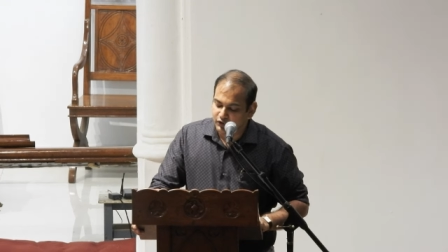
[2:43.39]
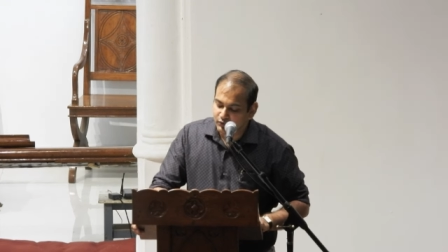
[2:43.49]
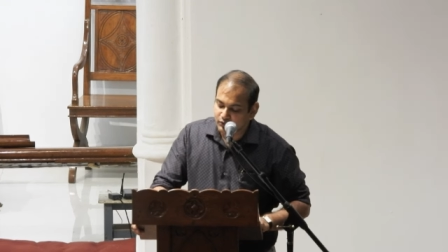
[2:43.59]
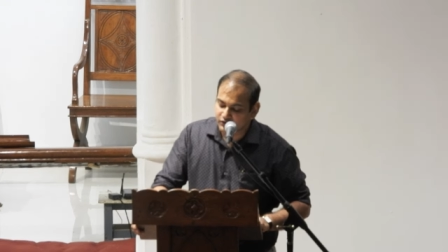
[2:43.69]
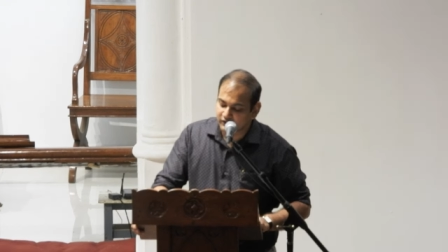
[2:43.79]

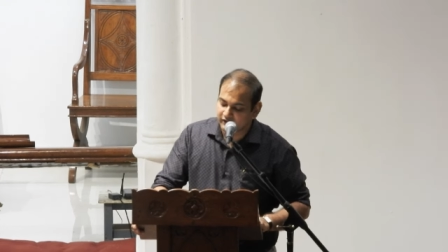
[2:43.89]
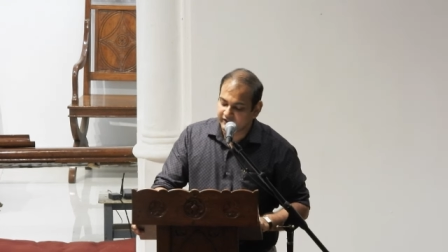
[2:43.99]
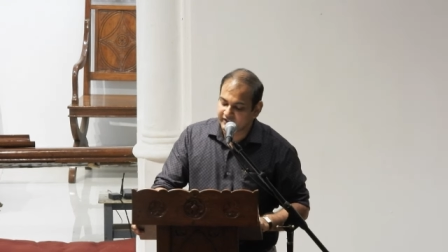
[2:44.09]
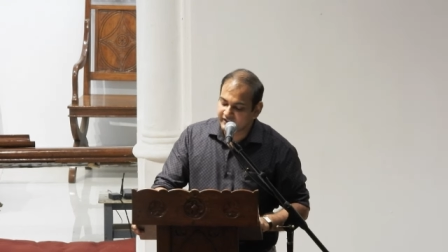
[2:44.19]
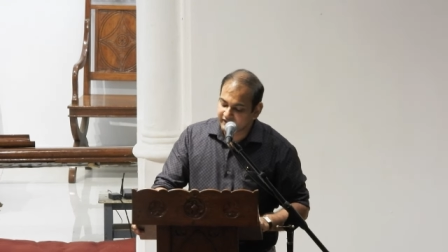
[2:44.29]
use,
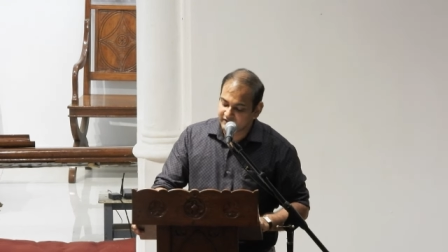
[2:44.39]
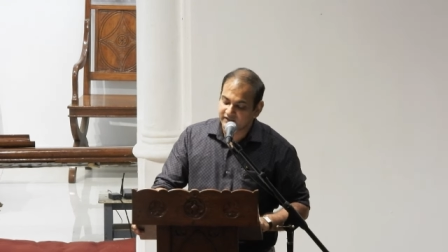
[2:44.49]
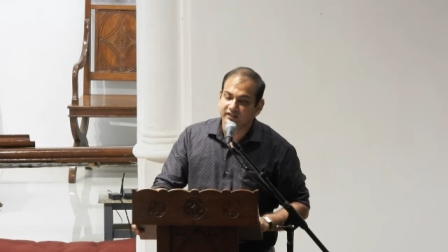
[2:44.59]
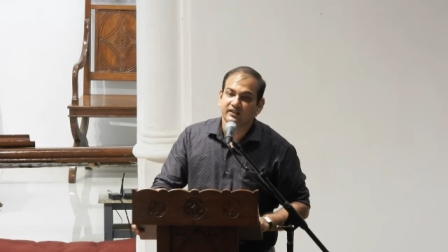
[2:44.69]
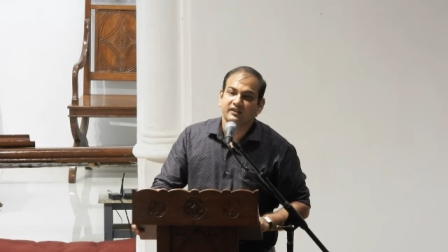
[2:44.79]
or
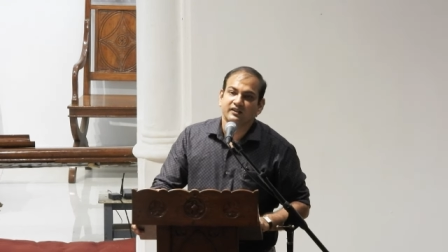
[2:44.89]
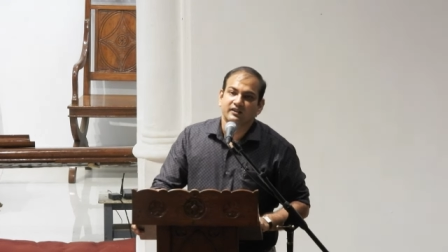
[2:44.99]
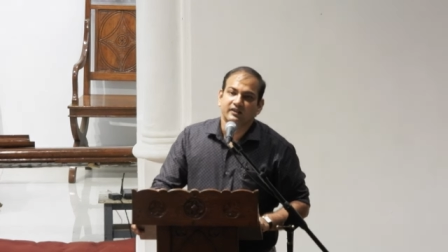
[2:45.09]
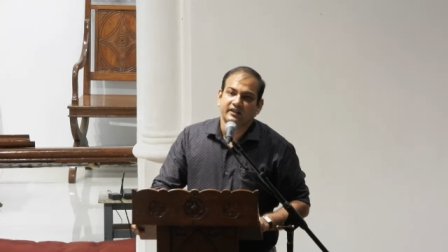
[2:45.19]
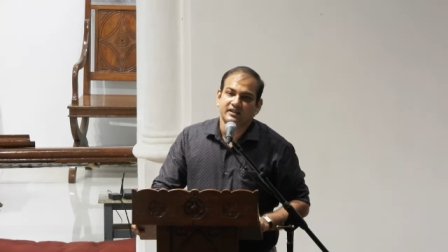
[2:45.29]
indulge
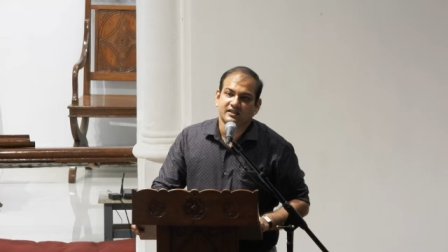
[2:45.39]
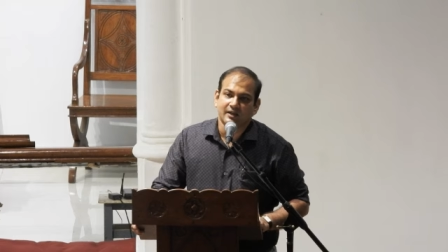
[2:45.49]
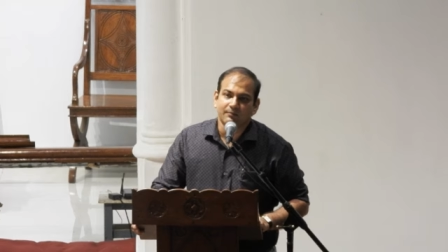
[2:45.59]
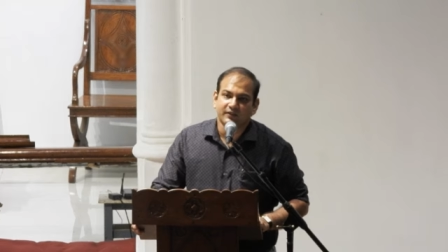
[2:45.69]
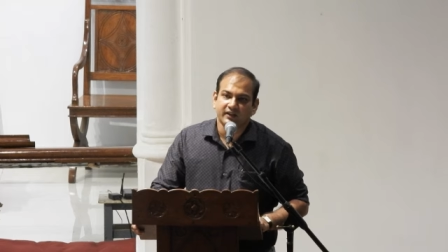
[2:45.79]
in
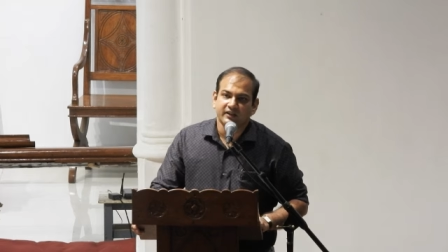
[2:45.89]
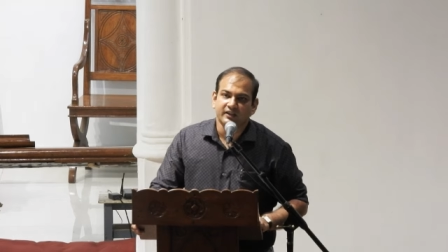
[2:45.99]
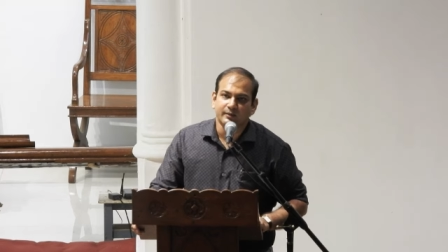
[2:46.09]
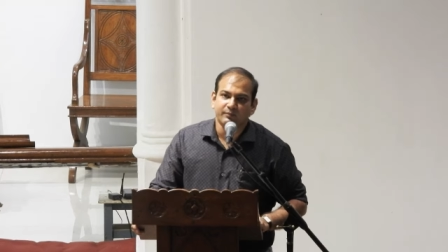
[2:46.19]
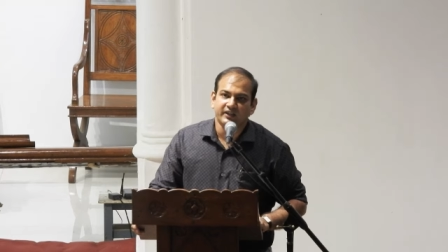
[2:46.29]

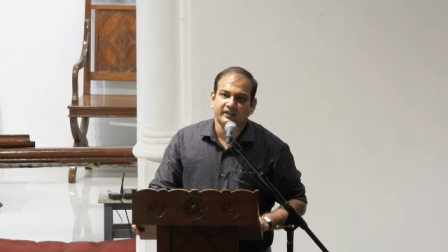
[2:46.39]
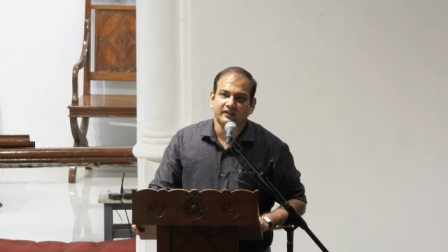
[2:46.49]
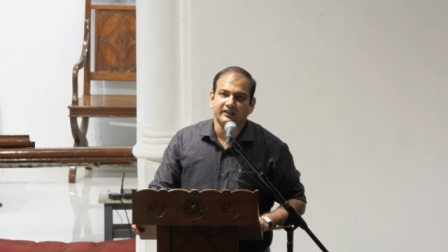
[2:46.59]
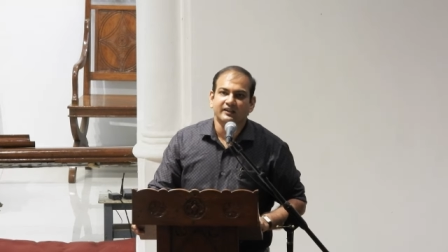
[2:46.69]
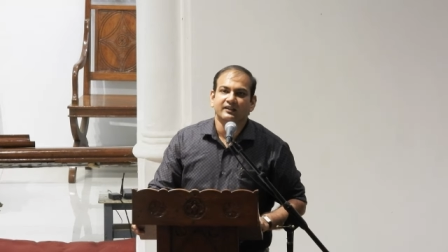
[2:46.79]
something
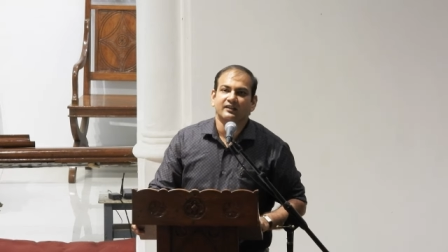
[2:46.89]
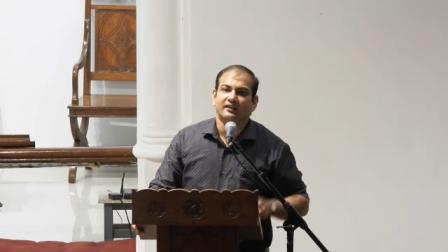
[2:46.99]
repeatedly.